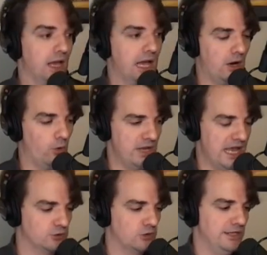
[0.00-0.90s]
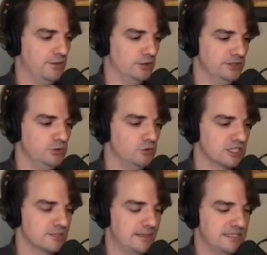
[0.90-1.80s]
And we actually don't need to
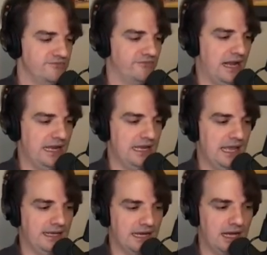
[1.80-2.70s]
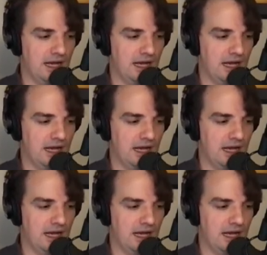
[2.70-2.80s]
specify like uh,